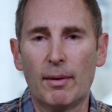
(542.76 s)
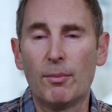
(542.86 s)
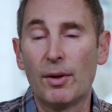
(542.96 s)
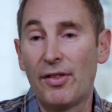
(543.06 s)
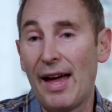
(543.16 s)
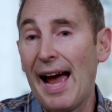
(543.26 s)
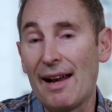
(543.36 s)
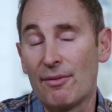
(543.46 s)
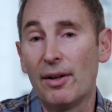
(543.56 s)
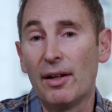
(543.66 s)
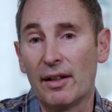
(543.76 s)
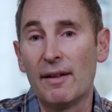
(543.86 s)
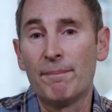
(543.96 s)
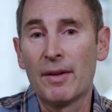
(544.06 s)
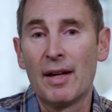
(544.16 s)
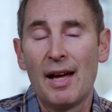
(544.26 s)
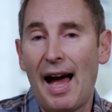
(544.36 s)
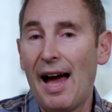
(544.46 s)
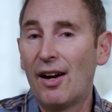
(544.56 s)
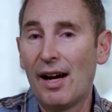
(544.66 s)
And with that, really,
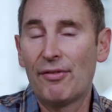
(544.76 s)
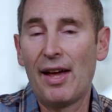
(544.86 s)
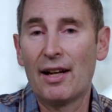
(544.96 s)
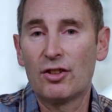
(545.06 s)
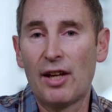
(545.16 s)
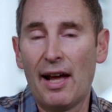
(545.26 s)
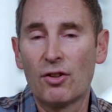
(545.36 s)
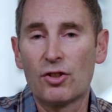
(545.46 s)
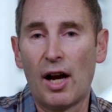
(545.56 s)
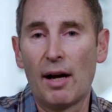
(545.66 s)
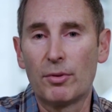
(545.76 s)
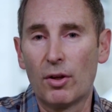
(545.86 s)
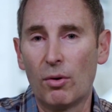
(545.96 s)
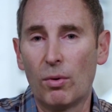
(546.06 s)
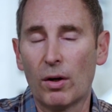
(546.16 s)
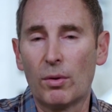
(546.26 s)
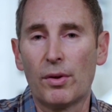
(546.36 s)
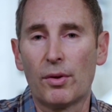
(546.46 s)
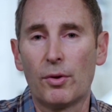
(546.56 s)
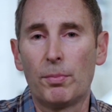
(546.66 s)
I left that shadow job to go work
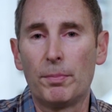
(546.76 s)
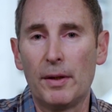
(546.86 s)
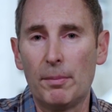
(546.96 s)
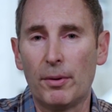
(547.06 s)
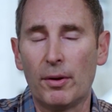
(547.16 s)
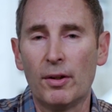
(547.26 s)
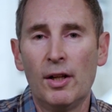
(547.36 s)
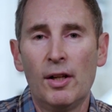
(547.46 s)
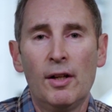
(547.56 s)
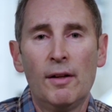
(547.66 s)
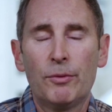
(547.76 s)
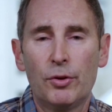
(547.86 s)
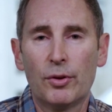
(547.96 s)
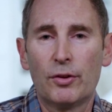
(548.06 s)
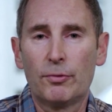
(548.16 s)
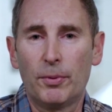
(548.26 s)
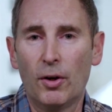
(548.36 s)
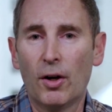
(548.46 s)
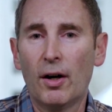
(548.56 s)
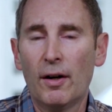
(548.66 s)
with a group of people to
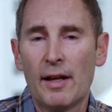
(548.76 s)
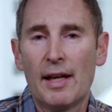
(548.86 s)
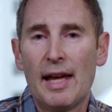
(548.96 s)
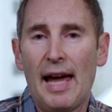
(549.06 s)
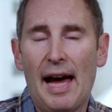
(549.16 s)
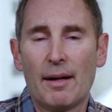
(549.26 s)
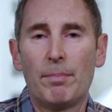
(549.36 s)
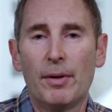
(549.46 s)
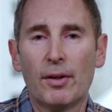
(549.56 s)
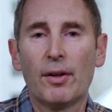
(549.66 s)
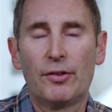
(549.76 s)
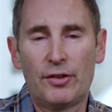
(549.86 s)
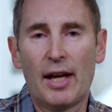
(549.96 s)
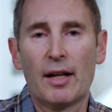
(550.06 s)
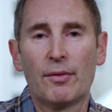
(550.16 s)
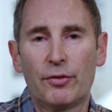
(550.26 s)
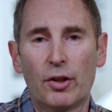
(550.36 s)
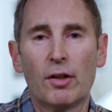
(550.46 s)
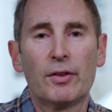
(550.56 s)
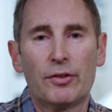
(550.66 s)
explore how to build a set of
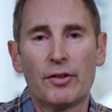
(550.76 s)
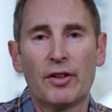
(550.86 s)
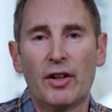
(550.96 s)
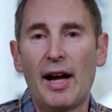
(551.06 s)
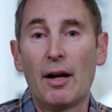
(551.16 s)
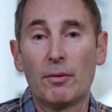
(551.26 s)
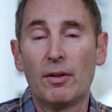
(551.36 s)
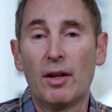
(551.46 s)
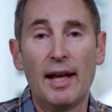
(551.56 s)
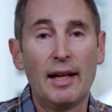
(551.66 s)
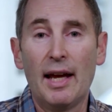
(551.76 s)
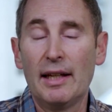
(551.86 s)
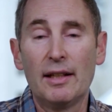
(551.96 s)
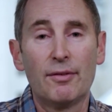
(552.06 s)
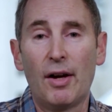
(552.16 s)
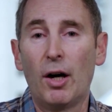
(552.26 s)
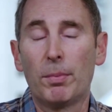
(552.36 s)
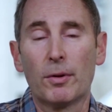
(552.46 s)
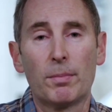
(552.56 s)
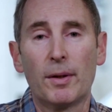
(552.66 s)
services that allowed any
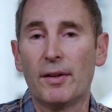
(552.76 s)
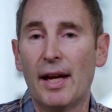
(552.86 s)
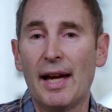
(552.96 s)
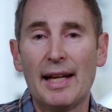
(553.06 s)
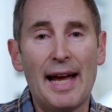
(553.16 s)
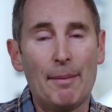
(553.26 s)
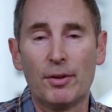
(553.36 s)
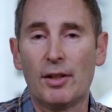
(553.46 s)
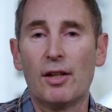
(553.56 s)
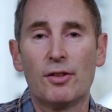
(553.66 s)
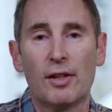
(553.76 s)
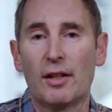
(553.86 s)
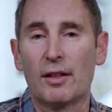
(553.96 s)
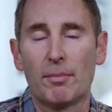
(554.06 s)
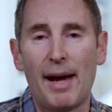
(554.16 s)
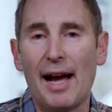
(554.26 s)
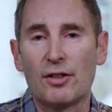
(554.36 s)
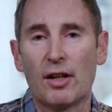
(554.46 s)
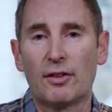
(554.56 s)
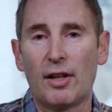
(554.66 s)
developer to build any application they could
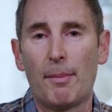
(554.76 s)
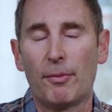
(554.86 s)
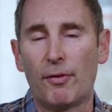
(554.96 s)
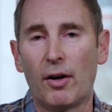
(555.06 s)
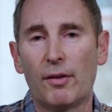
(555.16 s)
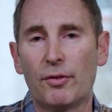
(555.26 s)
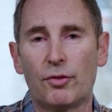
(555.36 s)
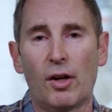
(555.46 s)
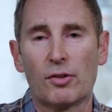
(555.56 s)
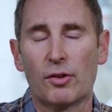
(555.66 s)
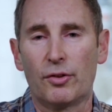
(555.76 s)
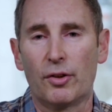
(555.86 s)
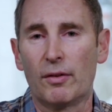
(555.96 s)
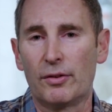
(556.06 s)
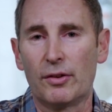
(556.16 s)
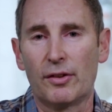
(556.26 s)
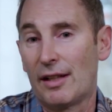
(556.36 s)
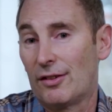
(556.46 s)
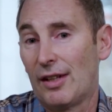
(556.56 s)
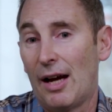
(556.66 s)
imagine on top of our infrastructure services. And
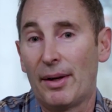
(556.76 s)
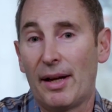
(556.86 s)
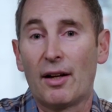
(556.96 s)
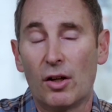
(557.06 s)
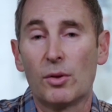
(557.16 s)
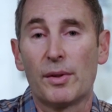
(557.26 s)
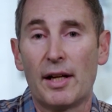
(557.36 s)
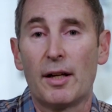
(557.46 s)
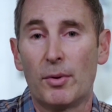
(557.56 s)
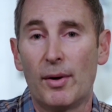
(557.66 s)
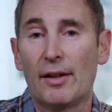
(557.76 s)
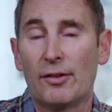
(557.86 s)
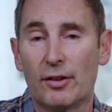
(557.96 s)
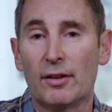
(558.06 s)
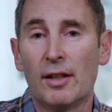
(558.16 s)
that's how we got going with AWS in